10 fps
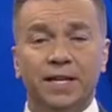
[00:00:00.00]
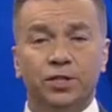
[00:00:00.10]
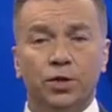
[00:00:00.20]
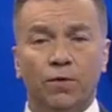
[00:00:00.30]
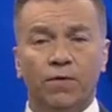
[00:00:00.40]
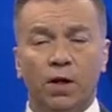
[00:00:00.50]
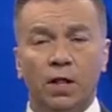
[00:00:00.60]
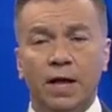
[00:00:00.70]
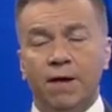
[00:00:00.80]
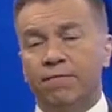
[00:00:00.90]
today's
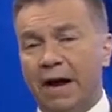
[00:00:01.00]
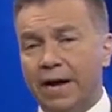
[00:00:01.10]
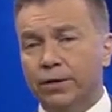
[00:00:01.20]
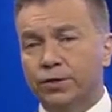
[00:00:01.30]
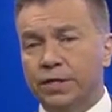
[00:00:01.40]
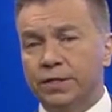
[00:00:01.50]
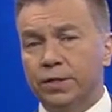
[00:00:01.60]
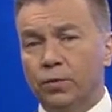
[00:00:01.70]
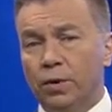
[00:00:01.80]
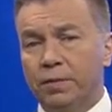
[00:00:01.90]
snowfall, fire
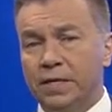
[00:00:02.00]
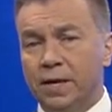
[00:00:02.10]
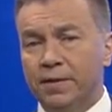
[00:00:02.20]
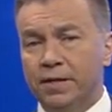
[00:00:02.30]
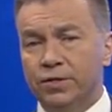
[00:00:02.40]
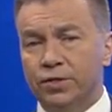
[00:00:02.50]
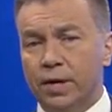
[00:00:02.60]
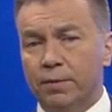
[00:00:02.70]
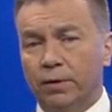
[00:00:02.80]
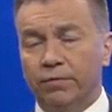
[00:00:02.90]
season will be coming this
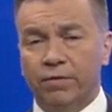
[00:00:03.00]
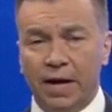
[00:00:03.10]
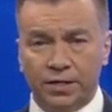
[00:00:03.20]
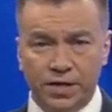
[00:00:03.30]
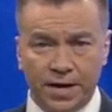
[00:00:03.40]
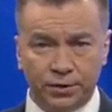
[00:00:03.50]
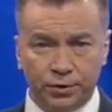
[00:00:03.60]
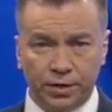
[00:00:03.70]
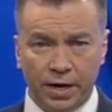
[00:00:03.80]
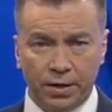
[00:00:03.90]
summer. In fact,
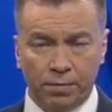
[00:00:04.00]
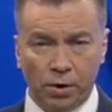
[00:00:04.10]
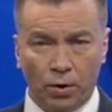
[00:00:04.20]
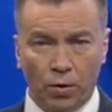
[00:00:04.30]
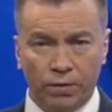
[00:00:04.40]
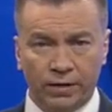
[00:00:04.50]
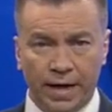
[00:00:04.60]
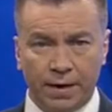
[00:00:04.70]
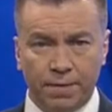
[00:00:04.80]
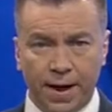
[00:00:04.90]
yesterday the Bureau of
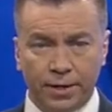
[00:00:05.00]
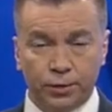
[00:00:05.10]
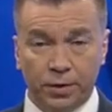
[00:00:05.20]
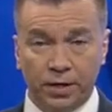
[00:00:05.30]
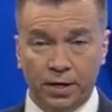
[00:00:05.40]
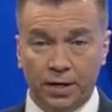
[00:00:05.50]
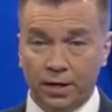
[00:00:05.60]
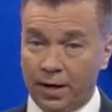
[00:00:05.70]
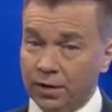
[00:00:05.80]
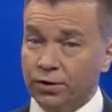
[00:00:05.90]
Land Management
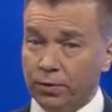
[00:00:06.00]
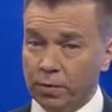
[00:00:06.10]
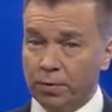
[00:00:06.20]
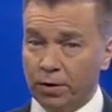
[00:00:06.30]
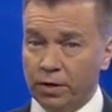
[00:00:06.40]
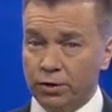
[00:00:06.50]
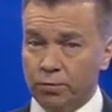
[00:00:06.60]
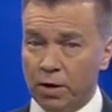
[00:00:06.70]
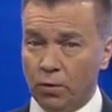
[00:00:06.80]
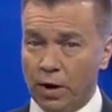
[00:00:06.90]
actually reported a
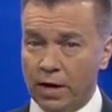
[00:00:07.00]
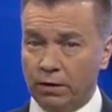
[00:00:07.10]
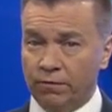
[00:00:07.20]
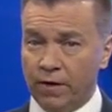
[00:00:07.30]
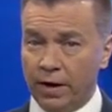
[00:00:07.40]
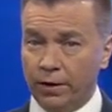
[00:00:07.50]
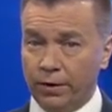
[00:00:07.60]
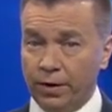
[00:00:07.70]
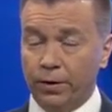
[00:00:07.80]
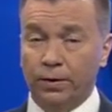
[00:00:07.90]
small wildfire
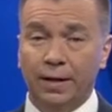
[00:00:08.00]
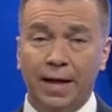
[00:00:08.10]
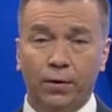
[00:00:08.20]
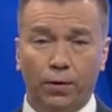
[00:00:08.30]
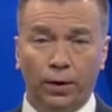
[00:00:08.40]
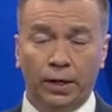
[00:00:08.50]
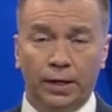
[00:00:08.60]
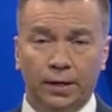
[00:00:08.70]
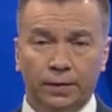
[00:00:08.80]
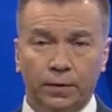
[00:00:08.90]
near Leadore.
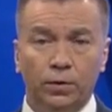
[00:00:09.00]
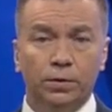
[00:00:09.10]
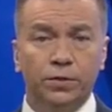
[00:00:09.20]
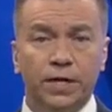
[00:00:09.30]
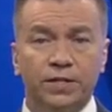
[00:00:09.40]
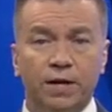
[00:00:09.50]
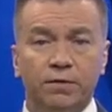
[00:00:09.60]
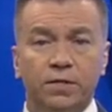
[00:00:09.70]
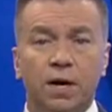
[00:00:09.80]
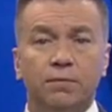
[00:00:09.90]
Local News 8's
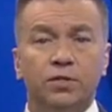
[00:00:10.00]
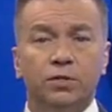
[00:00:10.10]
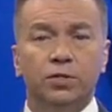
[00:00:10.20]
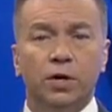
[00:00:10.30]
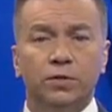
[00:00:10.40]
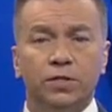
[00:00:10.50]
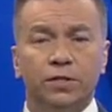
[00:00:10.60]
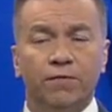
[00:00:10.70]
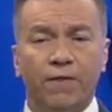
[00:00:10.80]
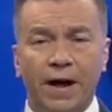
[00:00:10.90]
Evan Thomason shows
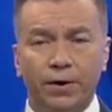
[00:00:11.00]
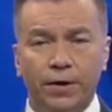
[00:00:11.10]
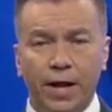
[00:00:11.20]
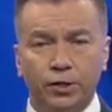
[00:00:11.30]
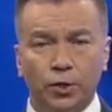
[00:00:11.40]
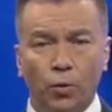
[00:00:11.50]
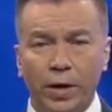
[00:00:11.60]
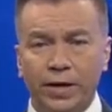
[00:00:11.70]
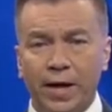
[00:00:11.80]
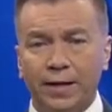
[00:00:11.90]
us the fire danger
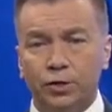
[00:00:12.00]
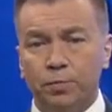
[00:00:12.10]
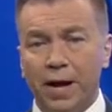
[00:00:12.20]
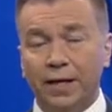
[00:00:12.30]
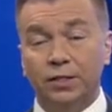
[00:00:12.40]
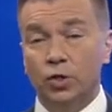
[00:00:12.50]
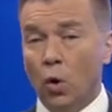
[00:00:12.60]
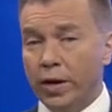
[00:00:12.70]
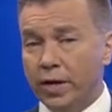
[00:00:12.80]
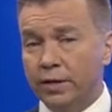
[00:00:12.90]
we can expect
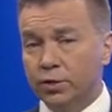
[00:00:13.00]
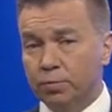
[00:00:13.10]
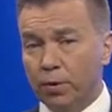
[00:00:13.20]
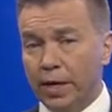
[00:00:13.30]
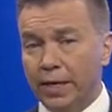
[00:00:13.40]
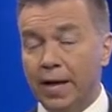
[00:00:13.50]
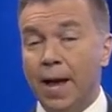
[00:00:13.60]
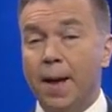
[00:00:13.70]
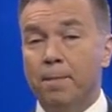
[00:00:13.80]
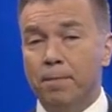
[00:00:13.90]
going into spring
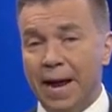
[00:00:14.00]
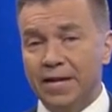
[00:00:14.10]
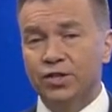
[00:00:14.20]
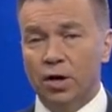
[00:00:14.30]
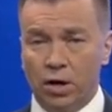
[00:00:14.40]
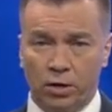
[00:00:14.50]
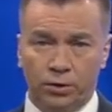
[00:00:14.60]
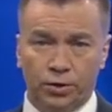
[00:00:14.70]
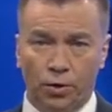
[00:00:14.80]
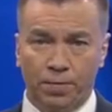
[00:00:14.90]
based on
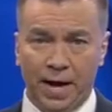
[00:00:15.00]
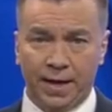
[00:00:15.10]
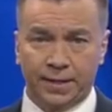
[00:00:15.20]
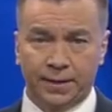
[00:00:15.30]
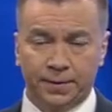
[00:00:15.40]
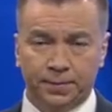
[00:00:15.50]
our snowpack.